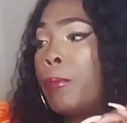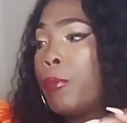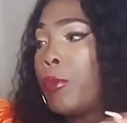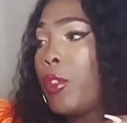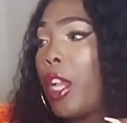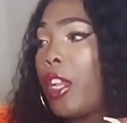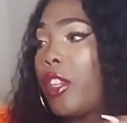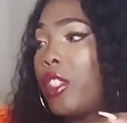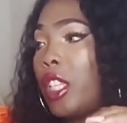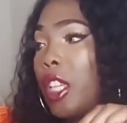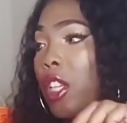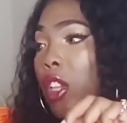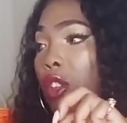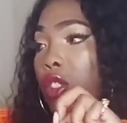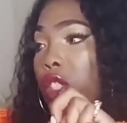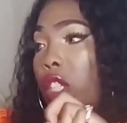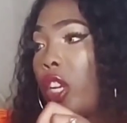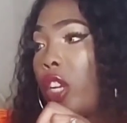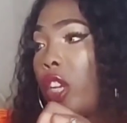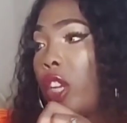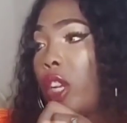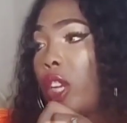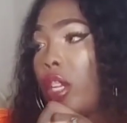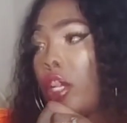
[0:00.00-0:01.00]
You take your chair,
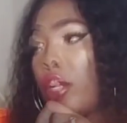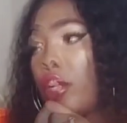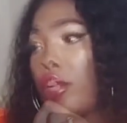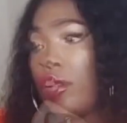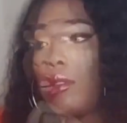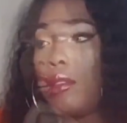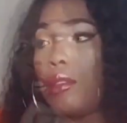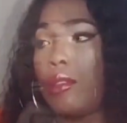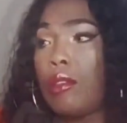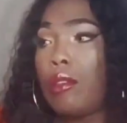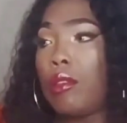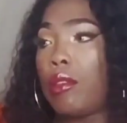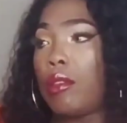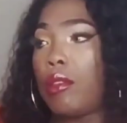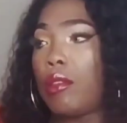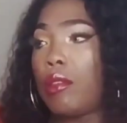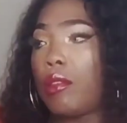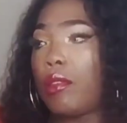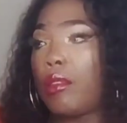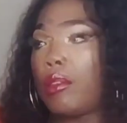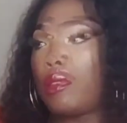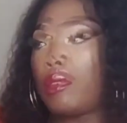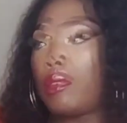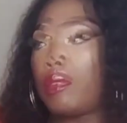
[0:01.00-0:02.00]
you like
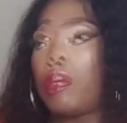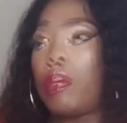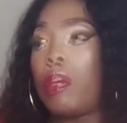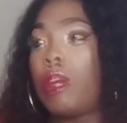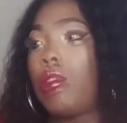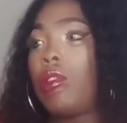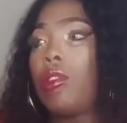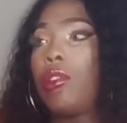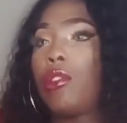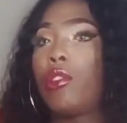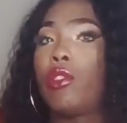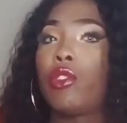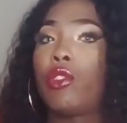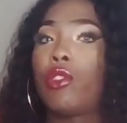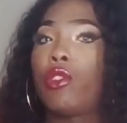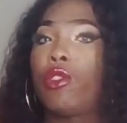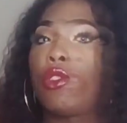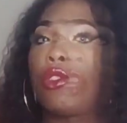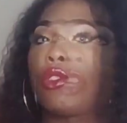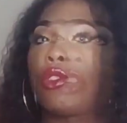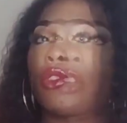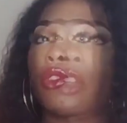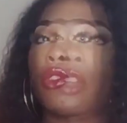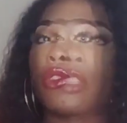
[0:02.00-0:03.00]
you drag
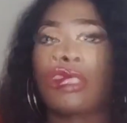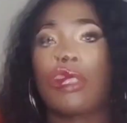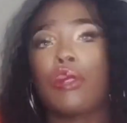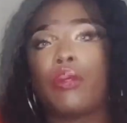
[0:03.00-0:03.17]
across the